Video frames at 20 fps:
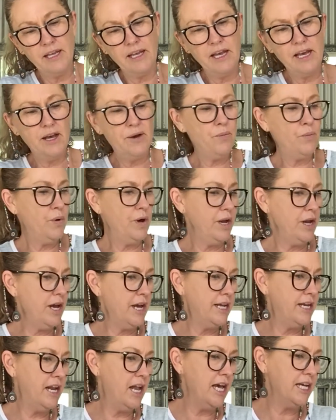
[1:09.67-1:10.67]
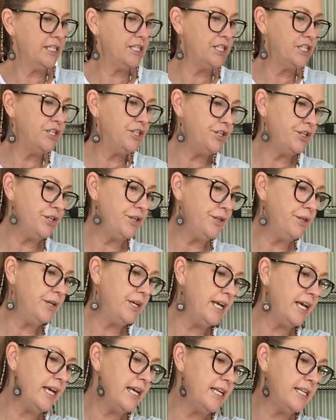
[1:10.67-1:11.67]
And what I'd like to do
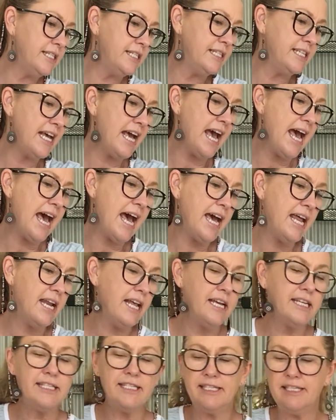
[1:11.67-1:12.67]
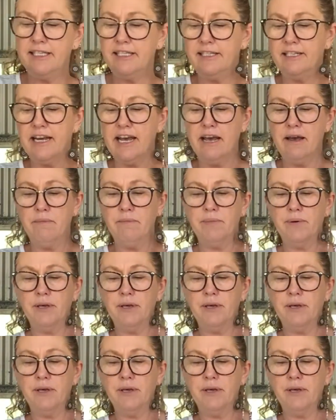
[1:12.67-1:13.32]
is to add a stamp